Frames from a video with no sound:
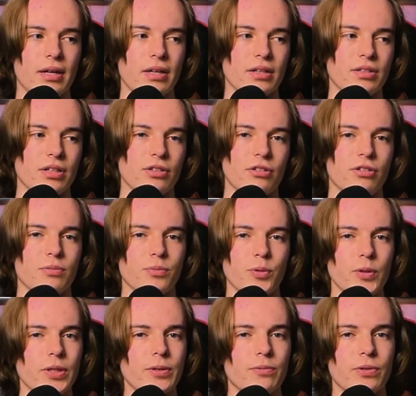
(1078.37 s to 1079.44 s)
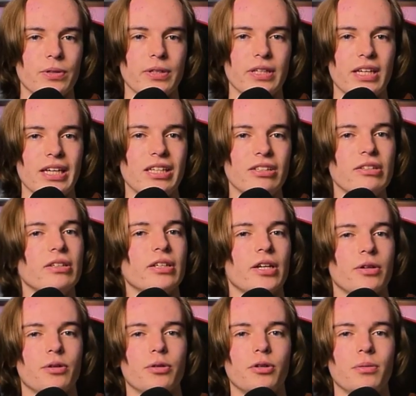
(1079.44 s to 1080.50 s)
is that you can really easily
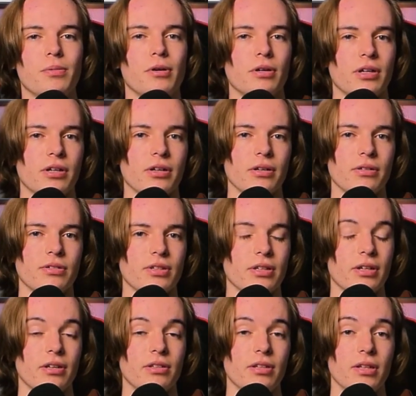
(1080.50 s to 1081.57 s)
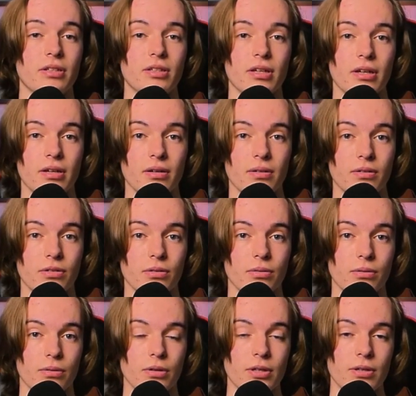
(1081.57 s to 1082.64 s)
get coupon codes to get a discount on your
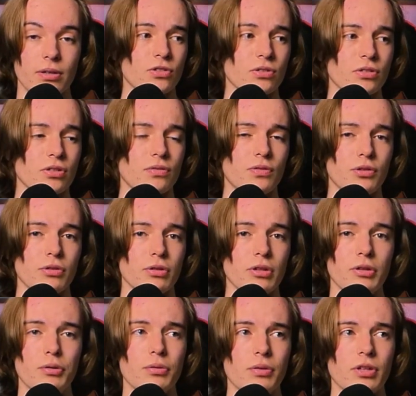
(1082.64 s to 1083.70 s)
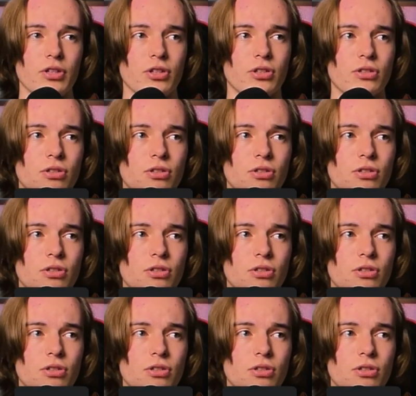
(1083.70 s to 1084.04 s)
order. So if you literally just